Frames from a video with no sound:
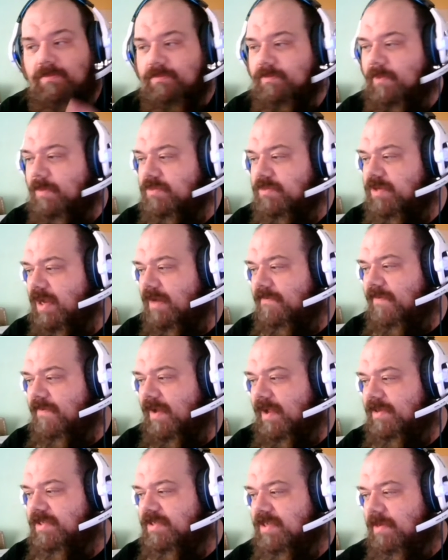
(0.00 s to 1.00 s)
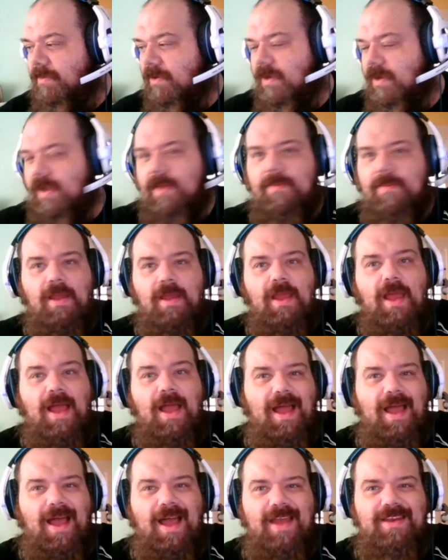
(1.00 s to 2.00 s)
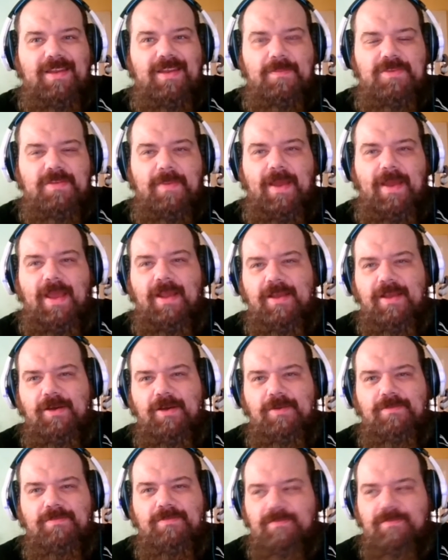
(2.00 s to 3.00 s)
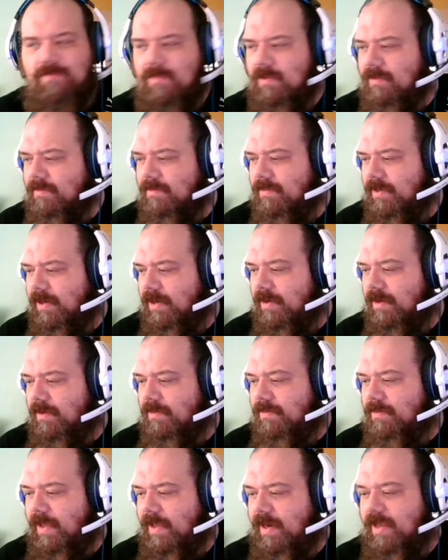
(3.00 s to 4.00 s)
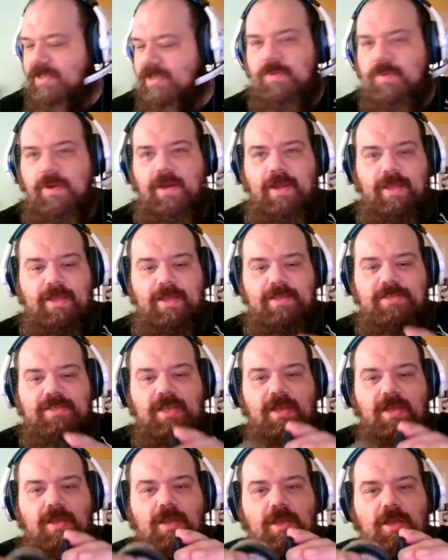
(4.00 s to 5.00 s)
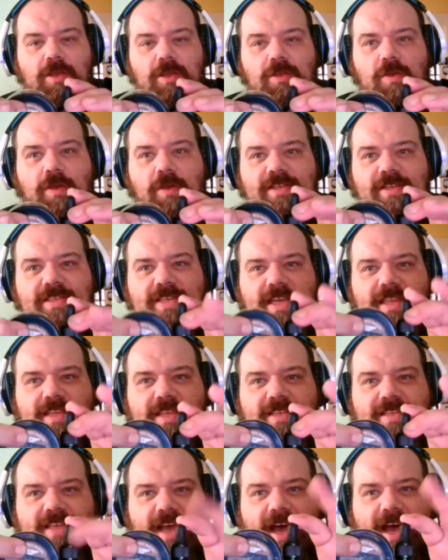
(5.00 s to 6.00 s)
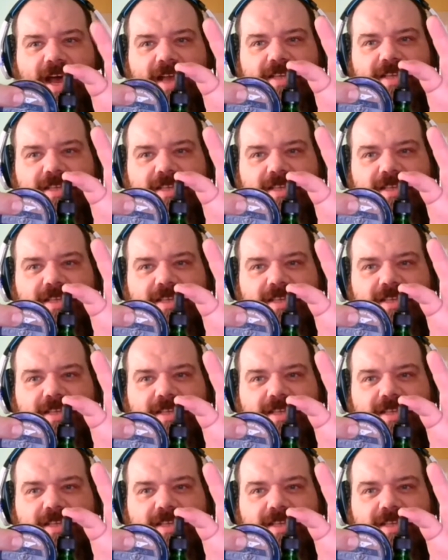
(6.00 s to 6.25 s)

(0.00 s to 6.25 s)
I'm trying to find something. Okay. I dip tobacco. You know, it is what it is. You can see the size.